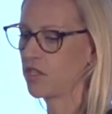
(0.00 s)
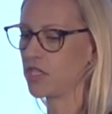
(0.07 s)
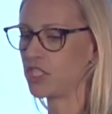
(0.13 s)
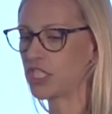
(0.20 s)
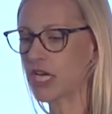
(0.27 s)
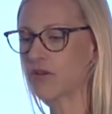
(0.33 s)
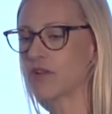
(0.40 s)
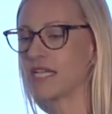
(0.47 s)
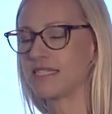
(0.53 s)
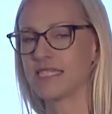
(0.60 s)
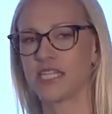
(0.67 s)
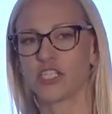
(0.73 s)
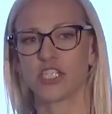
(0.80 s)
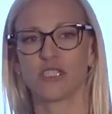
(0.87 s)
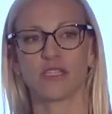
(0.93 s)
the
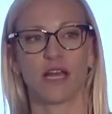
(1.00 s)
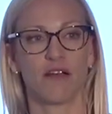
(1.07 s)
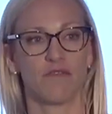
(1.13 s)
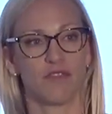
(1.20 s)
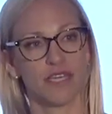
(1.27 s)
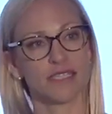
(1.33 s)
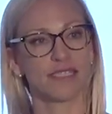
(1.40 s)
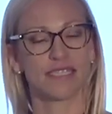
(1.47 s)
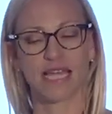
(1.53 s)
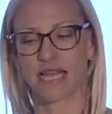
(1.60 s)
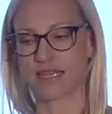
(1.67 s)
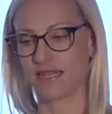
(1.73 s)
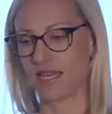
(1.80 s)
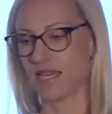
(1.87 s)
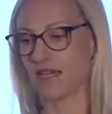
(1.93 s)
generalization of this
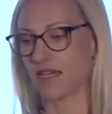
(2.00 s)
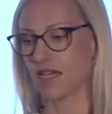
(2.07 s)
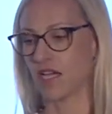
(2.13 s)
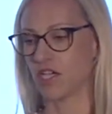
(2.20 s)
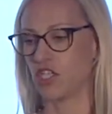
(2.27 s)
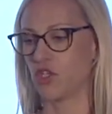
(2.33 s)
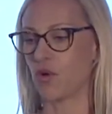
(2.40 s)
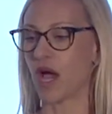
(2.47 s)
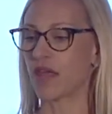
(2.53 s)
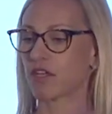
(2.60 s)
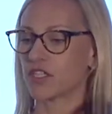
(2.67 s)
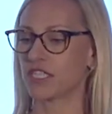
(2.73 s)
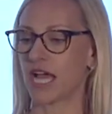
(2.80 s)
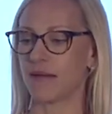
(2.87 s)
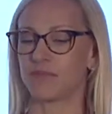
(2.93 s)
technique to other
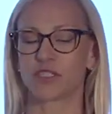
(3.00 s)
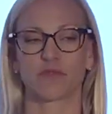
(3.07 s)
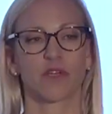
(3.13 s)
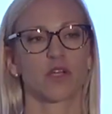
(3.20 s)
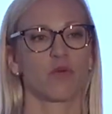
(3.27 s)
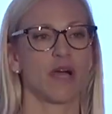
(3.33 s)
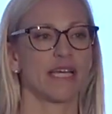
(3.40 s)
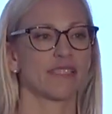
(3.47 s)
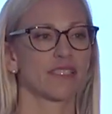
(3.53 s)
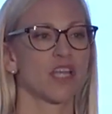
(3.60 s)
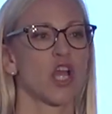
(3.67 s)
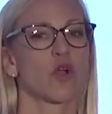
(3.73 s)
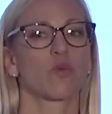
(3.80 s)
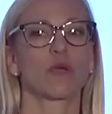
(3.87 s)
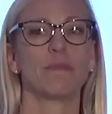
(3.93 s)
types of requests
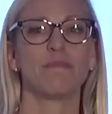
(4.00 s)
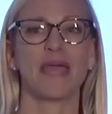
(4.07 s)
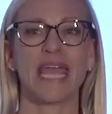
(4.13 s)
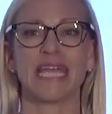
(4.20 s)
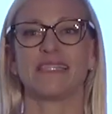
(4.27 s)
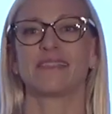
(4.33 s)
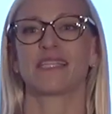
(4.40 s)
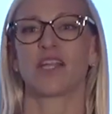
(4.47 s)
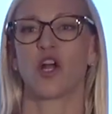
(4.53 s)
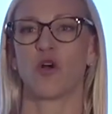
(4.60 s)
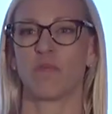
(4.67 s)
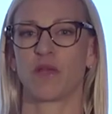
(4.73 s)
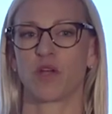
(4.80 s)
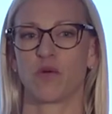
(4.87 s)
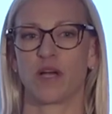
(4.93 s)
remains an
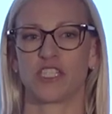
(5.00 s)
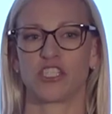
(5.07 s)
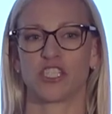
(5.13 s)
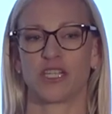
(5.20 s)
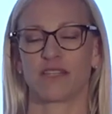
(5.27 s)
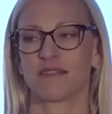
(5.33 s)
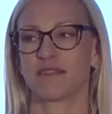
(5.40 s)
open question.